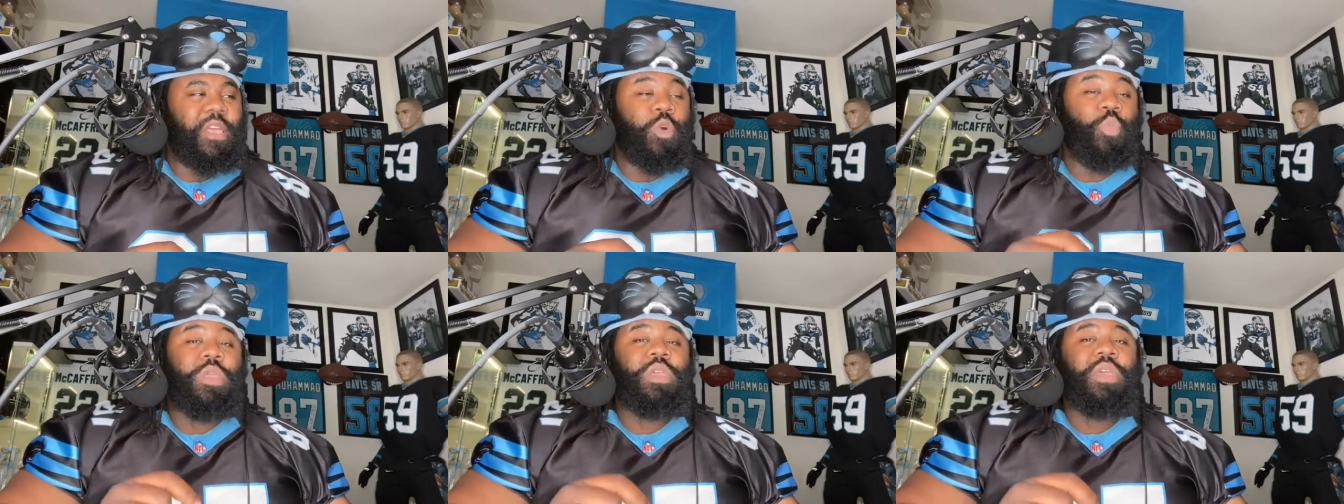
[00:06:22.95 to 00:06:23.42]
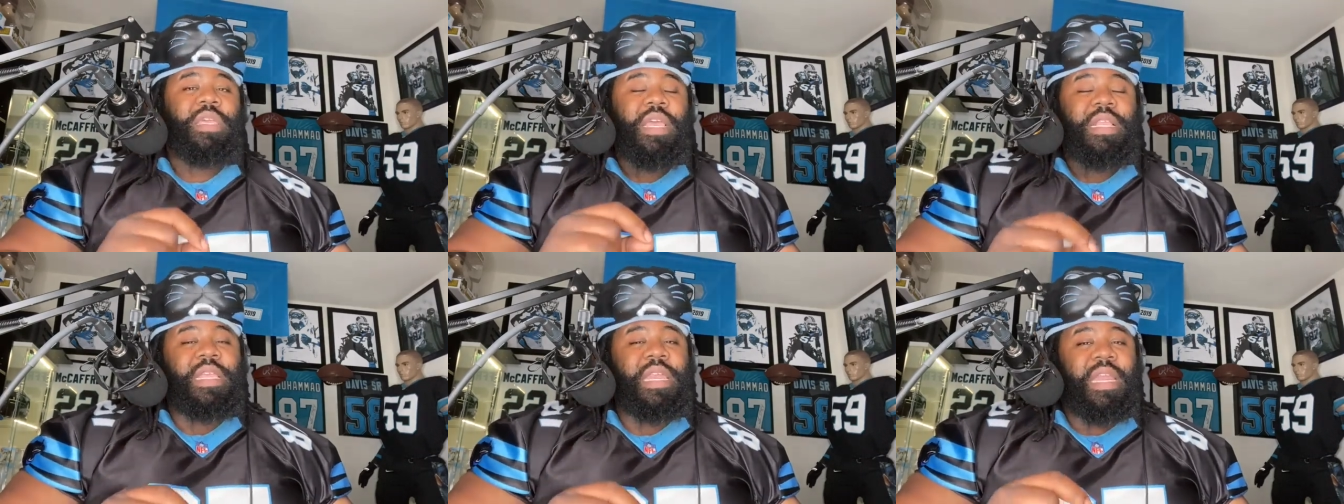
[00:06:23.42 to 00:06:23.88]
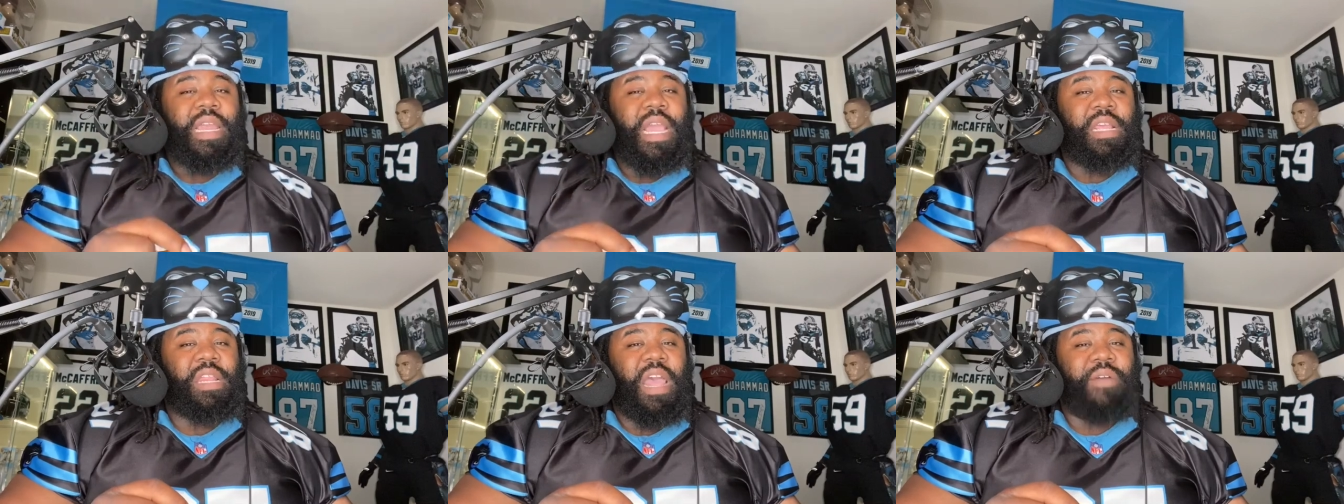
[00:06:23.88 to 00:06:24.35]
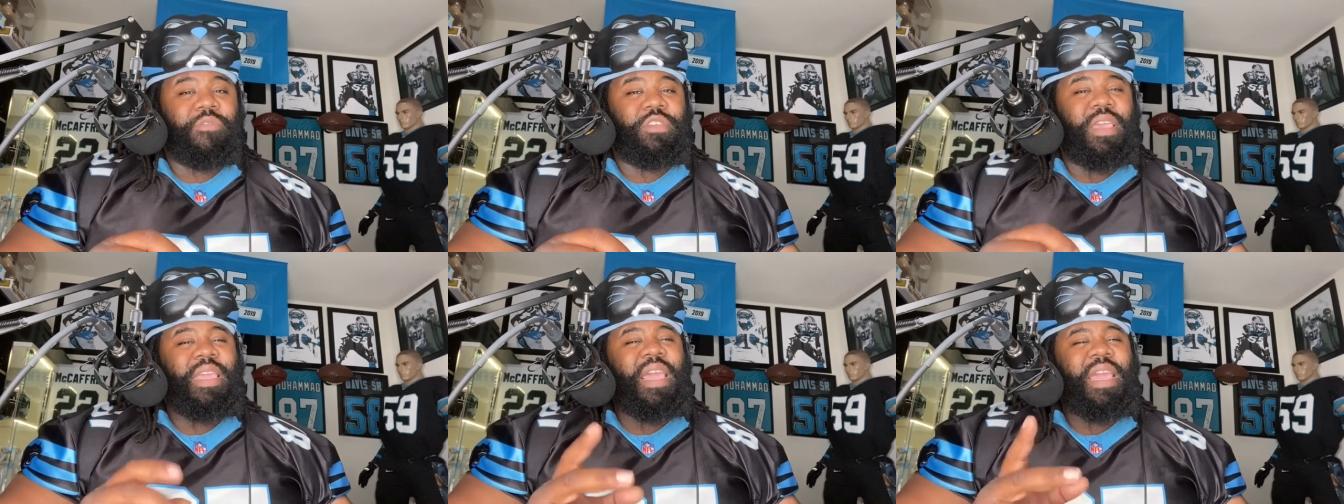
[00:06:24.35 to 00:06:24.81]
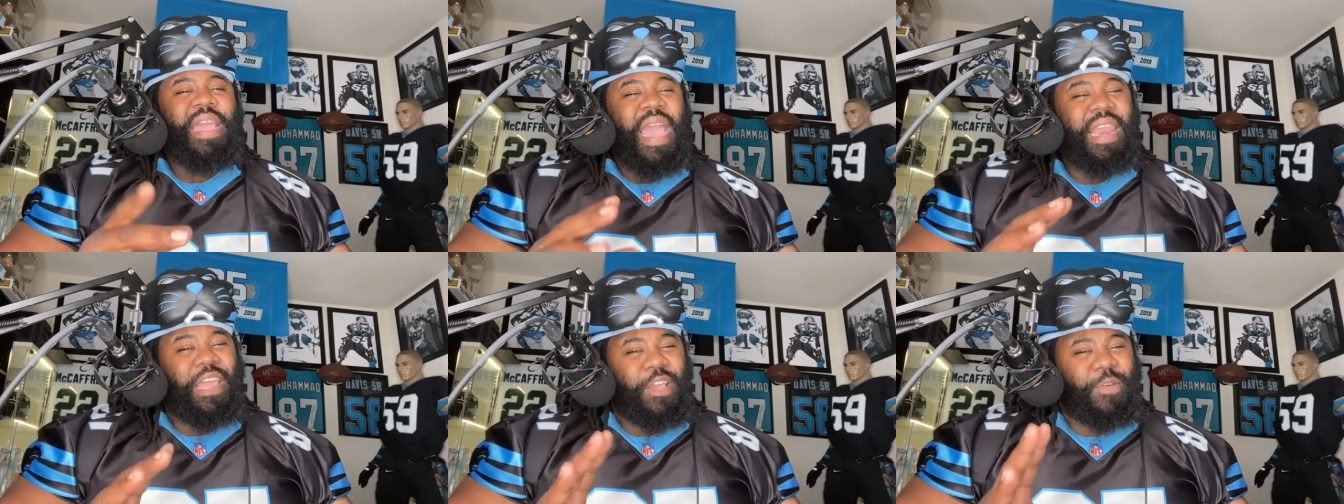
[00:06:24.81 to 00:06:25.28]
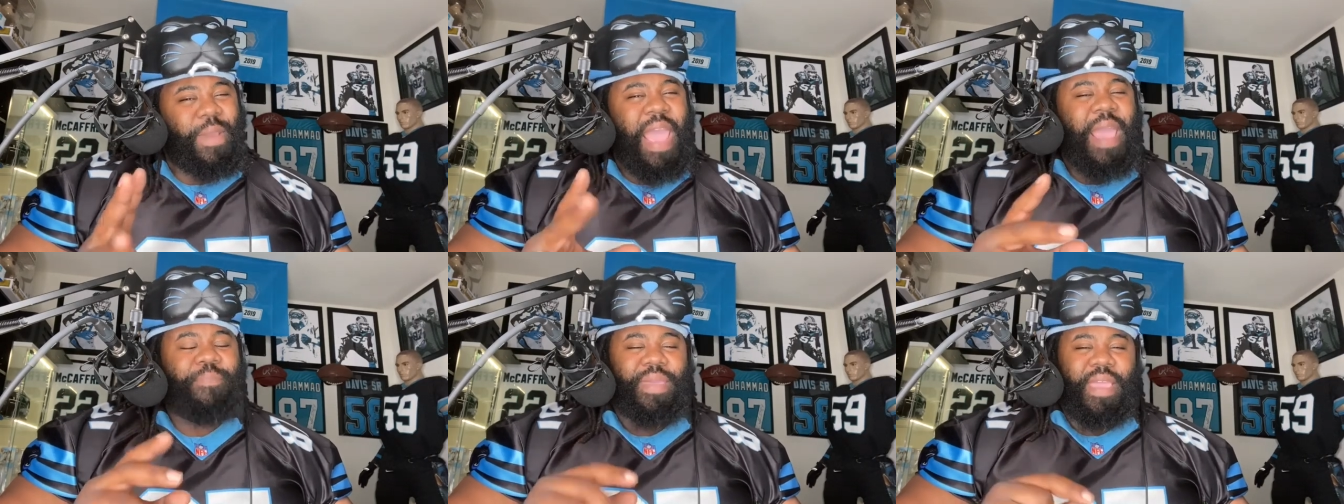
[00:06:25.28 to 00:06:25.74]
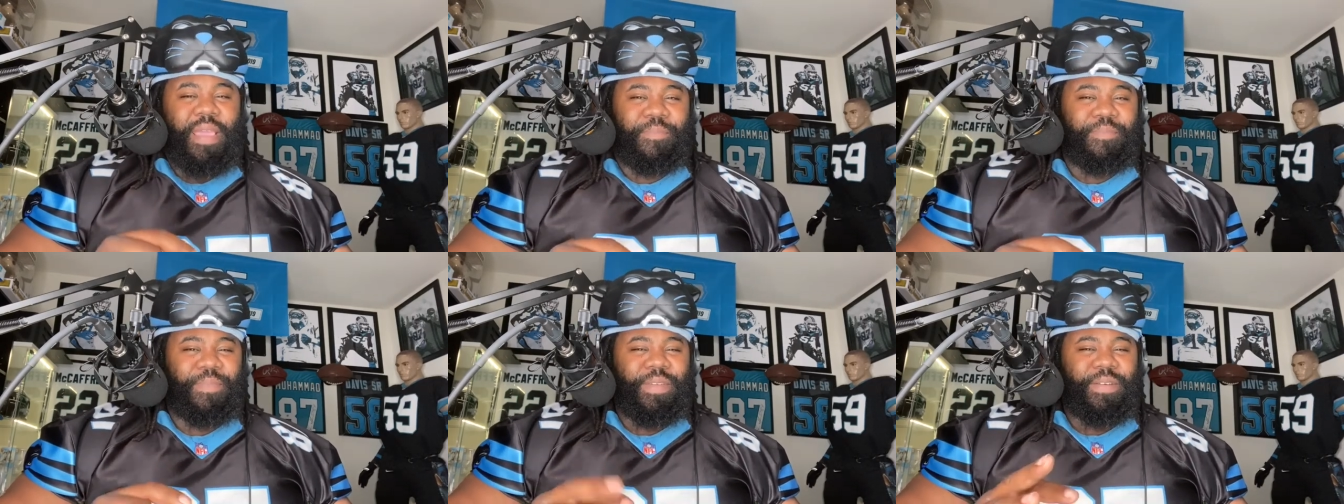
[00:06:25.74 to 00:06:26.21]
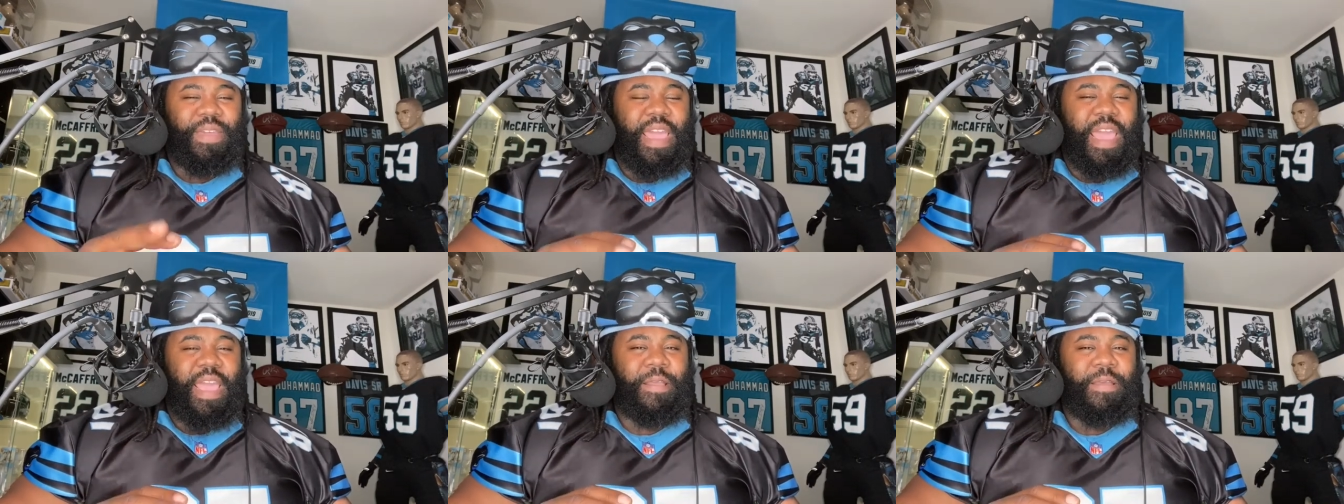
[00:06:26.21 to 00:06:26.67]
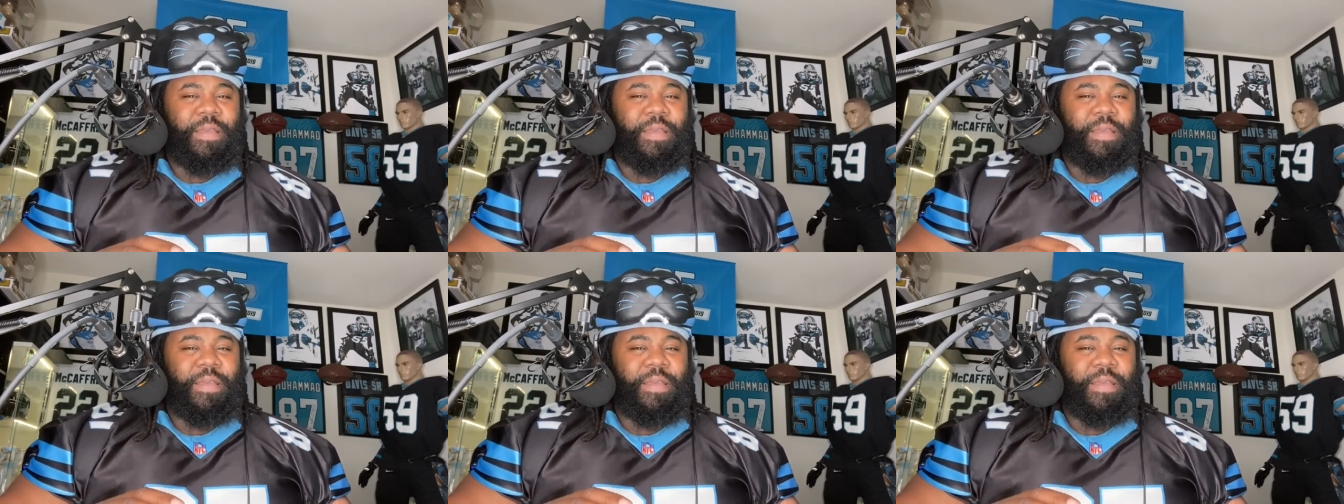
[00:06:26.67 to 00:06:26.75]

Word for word: When you get to the next level, you get kind of grabby, okay?